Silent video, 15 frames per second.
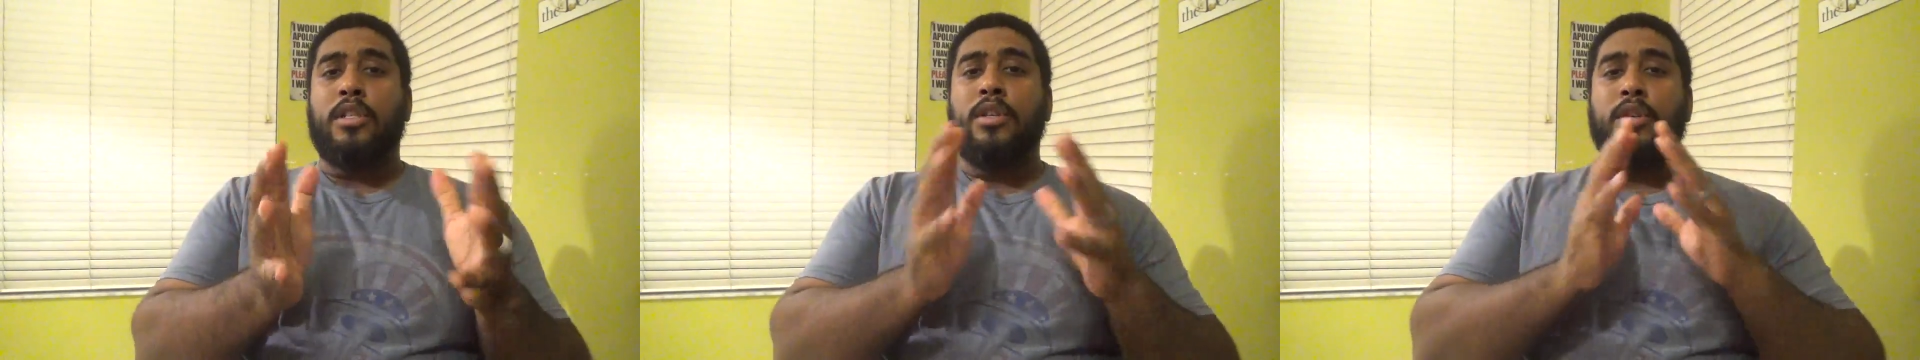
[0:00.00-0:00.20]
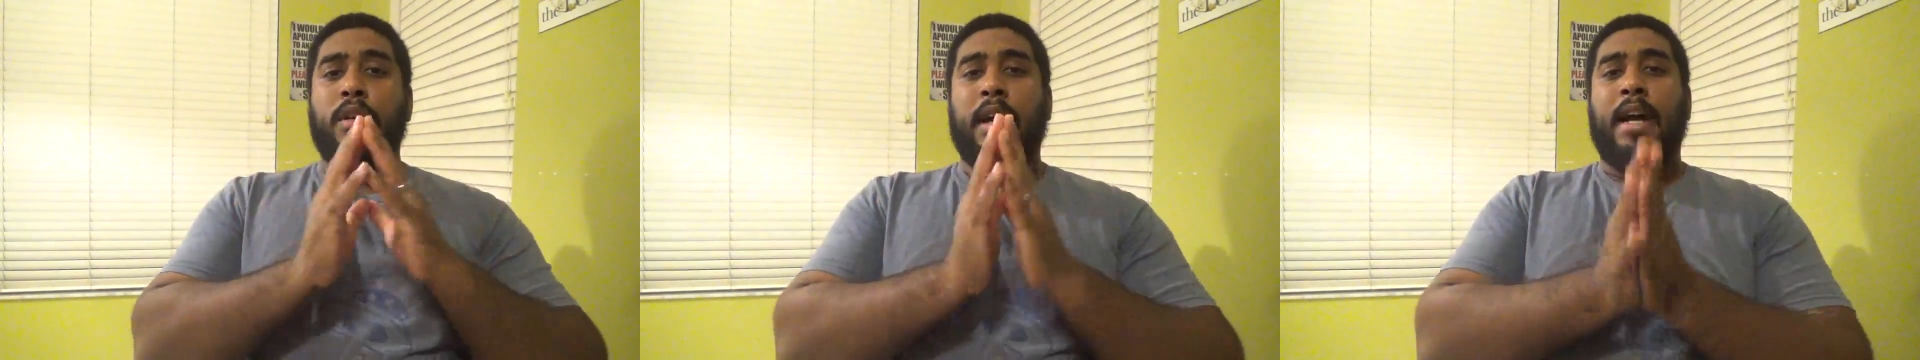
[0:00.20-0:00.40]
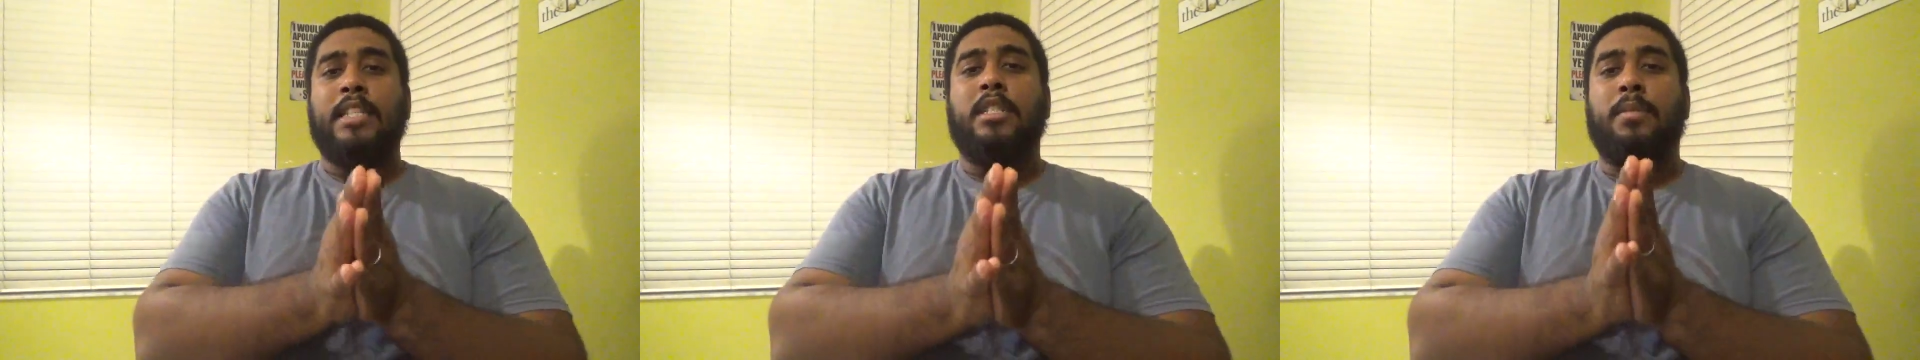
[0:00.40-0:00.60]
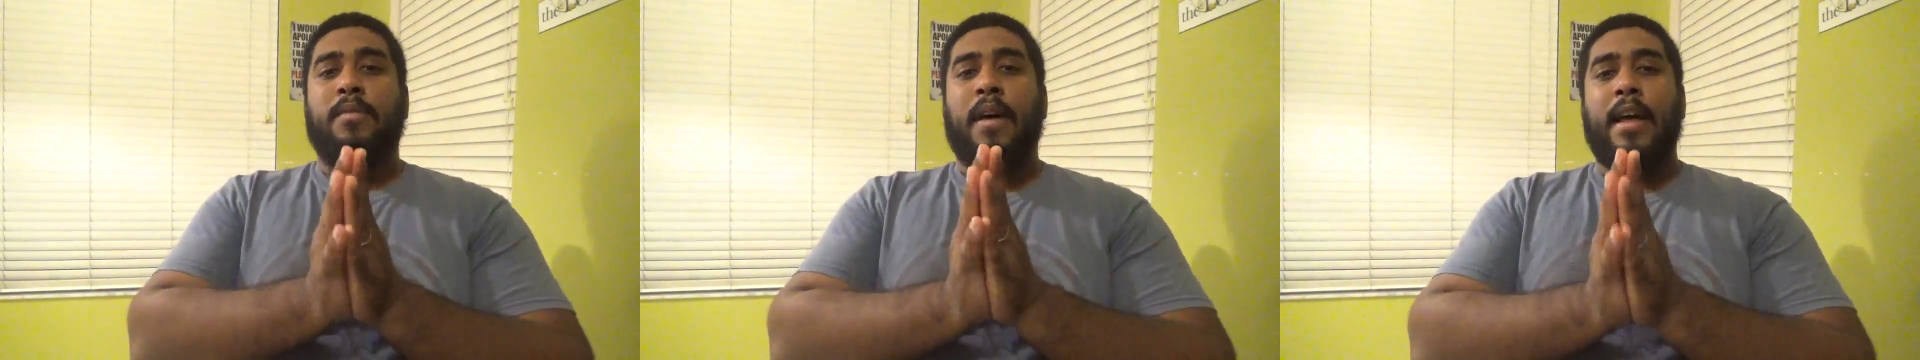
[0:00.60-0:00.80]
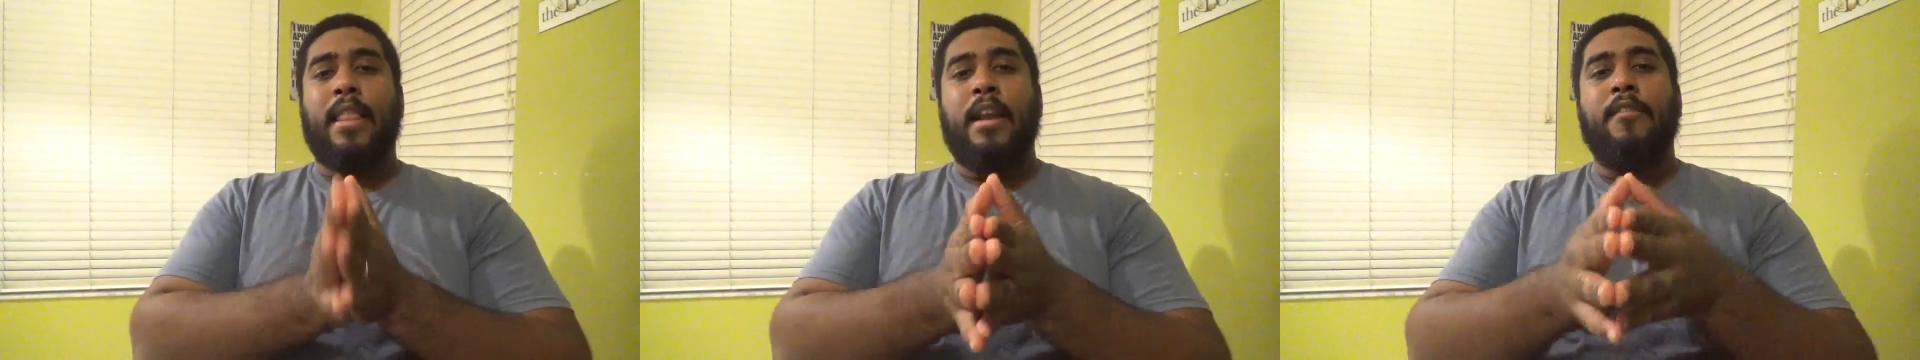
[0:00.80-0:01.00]
to you guys to
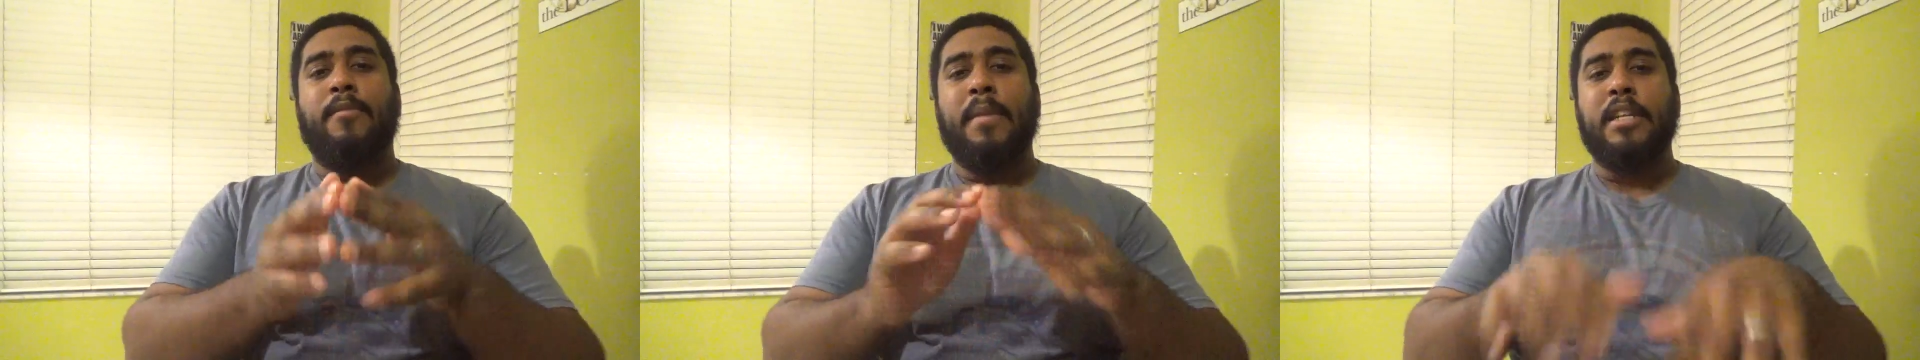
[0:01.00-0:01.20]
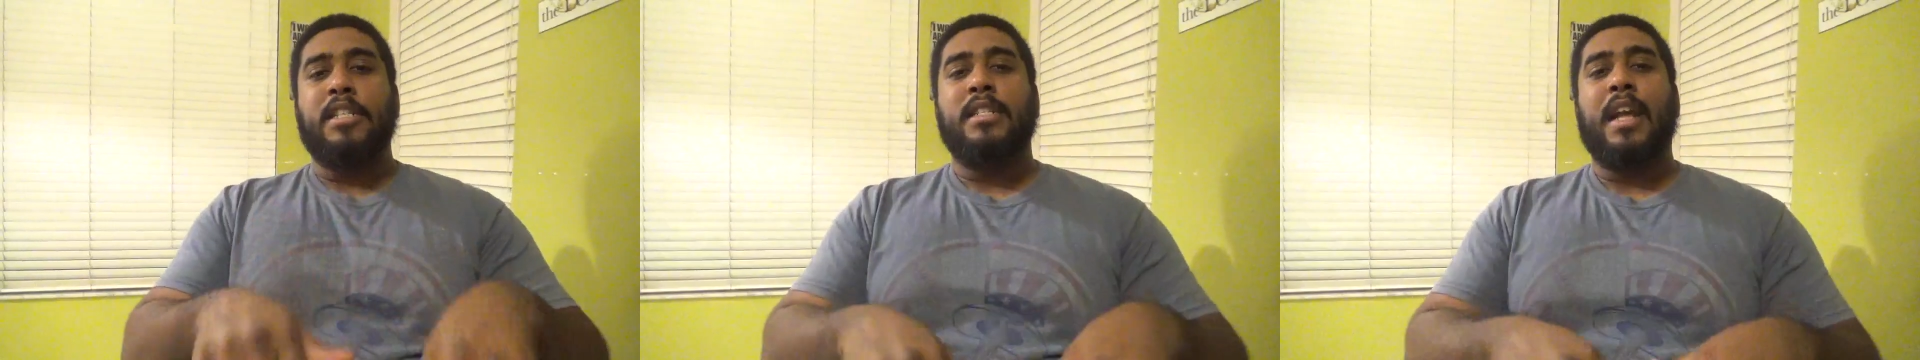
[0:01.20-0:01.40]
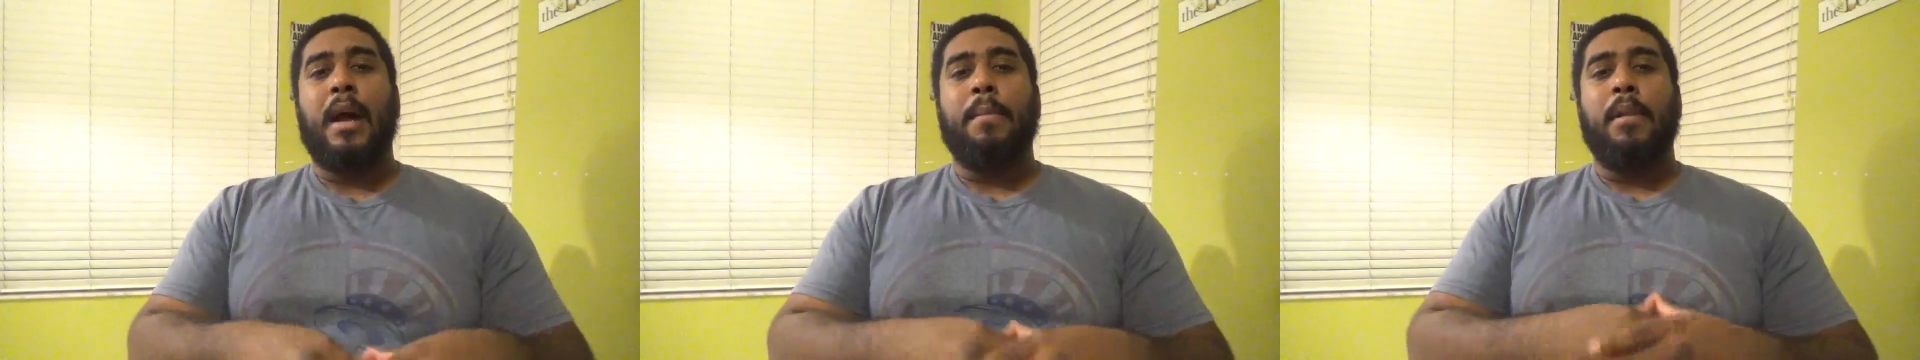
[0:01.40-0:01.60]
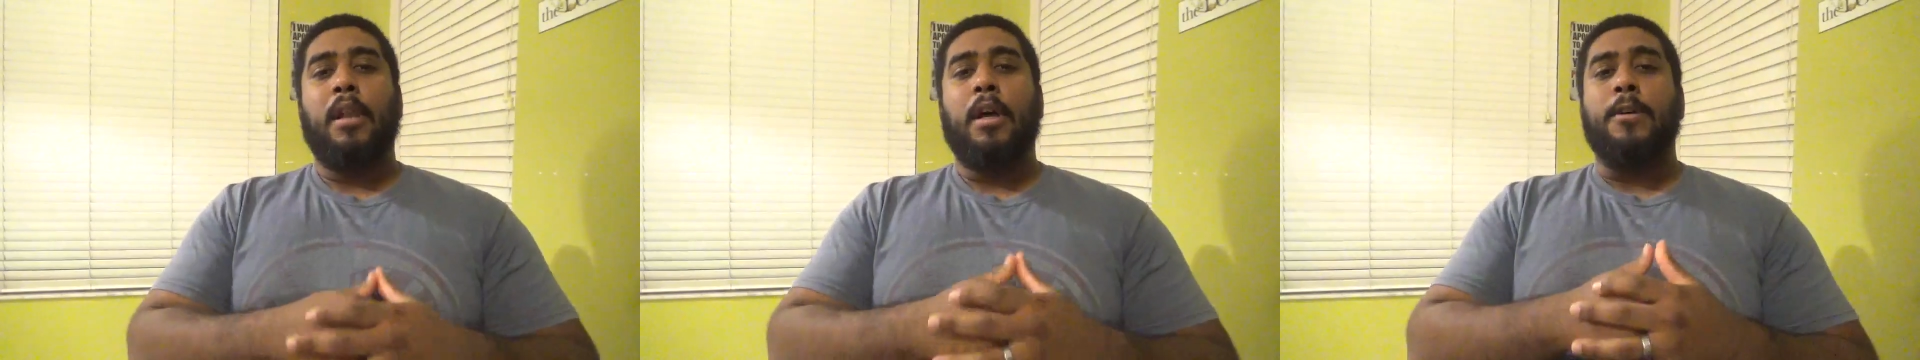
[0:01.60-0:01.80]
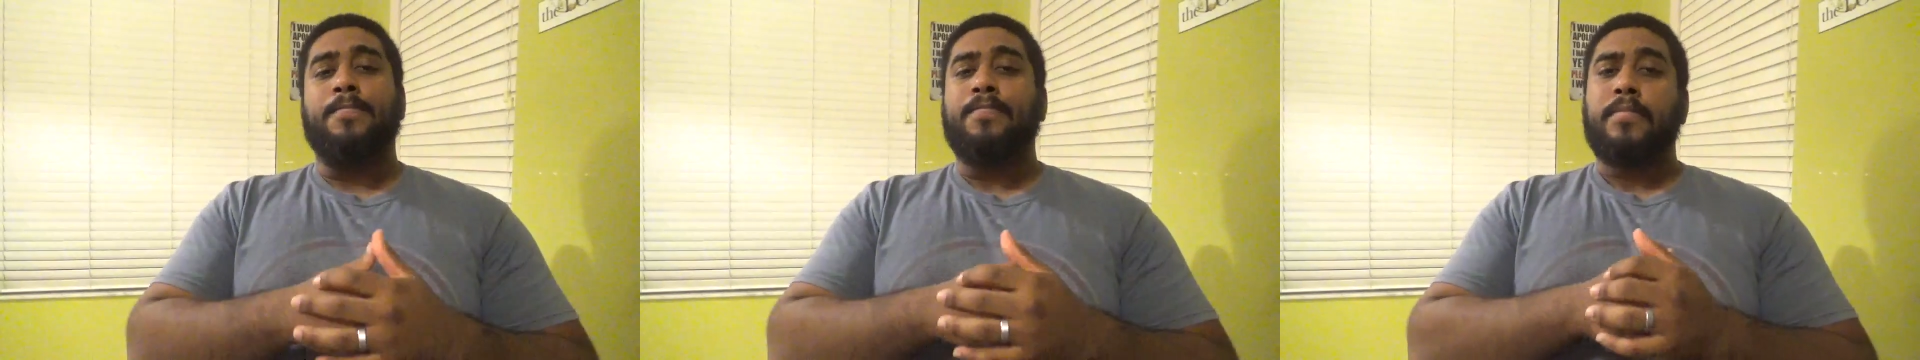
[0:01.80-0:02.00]
provide that information down
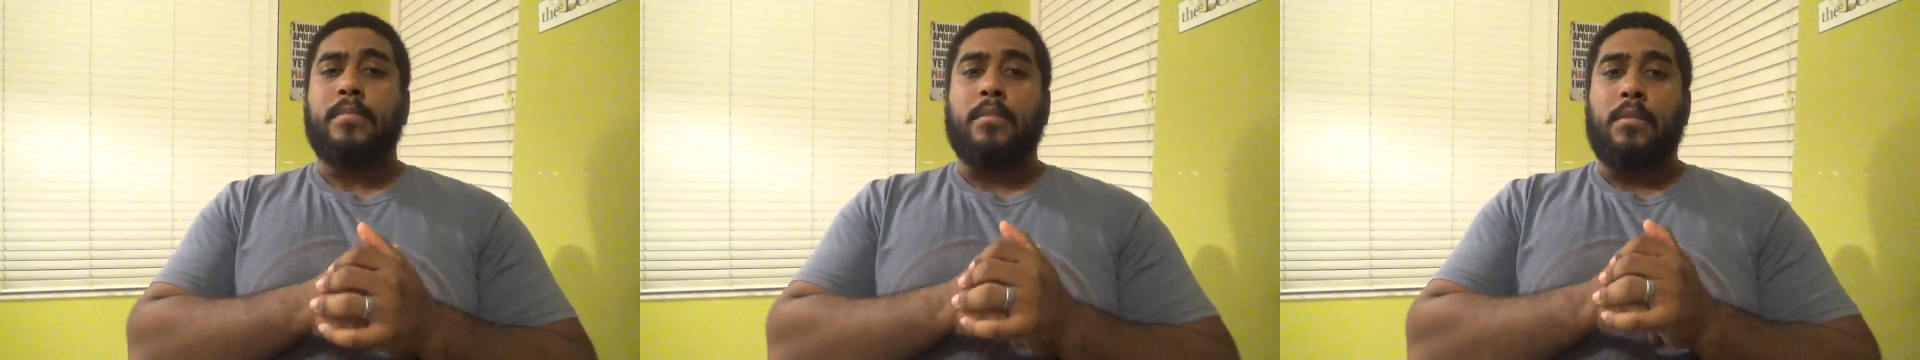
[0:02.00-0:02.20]
below.